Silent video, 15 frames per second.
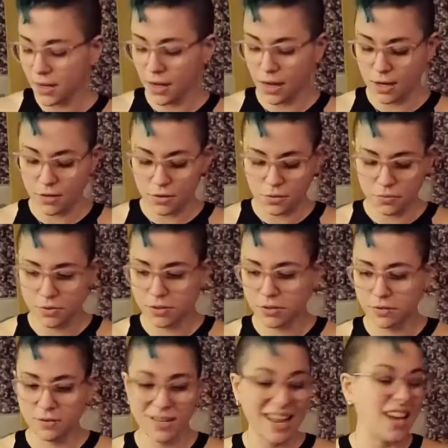I don't
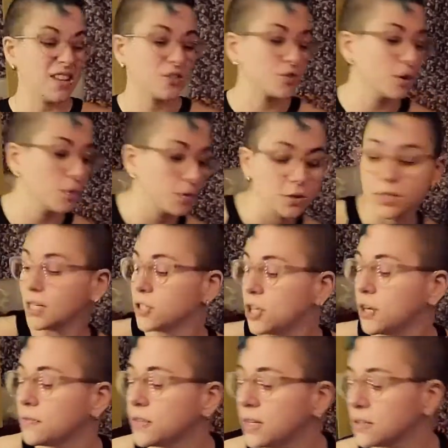hate Star Wars like
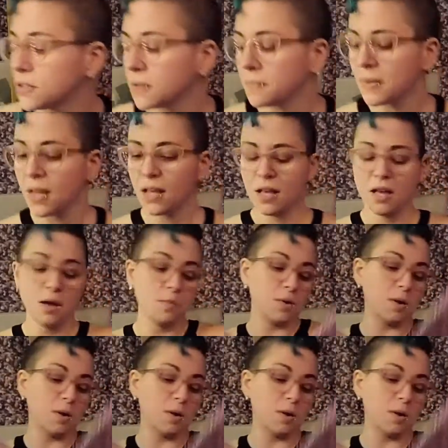Jeff does, but